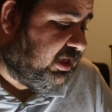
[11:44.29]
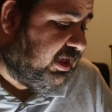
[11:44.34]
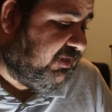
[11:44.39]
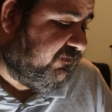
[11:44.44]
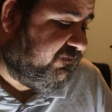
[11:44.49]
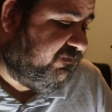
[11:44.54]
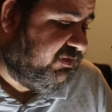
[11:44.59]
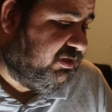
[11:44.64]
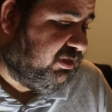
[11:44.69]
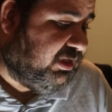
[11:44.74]
I
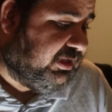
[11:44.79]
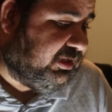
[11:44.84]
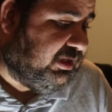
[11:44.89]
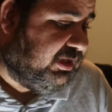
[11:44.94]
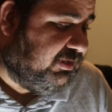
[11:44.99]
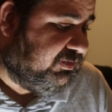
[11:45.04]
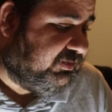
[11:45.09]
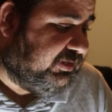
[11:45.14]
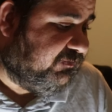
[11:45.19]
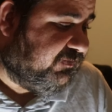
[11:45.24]
feel like
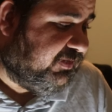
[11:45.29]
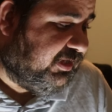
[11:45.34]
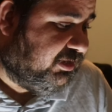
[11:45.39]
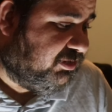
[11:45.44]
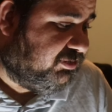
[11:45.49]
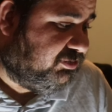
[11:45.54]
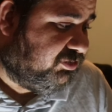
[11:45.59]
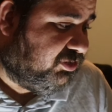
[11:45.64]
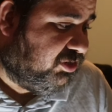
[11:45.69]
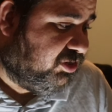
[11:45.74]
I give
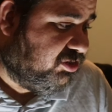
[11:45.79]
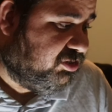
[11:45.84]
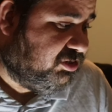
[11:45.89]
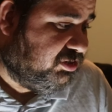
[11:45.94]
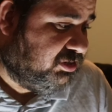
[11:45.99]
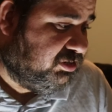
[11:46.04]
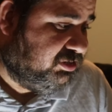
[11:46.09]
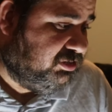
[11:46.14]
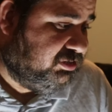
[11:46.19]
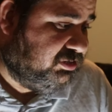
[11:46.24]
out
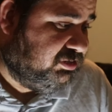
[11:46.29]
wrong